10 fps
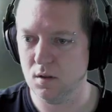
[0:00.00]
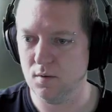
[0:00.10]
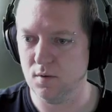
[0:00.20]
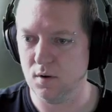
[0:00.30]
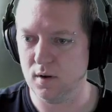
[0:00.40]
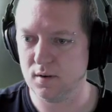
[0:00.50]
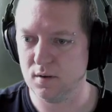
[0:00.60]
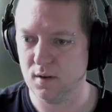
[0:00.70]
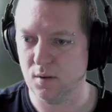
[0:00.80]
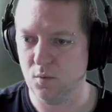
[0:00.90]
Right,
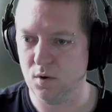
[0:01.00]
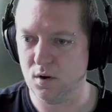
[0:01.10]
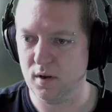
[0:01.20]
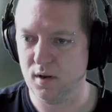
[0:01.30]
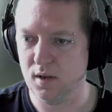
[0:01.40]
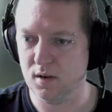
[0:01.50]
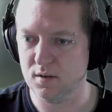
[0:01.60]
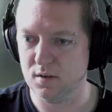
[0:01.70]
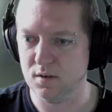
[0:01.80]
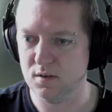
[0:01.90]
and what I need it
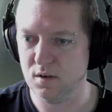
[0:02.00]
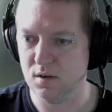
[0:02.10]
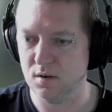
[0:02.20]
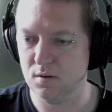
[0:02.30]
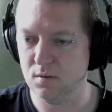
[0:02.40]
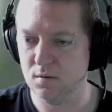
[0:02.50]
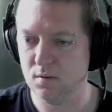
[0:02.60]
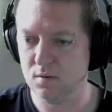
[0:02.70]
to do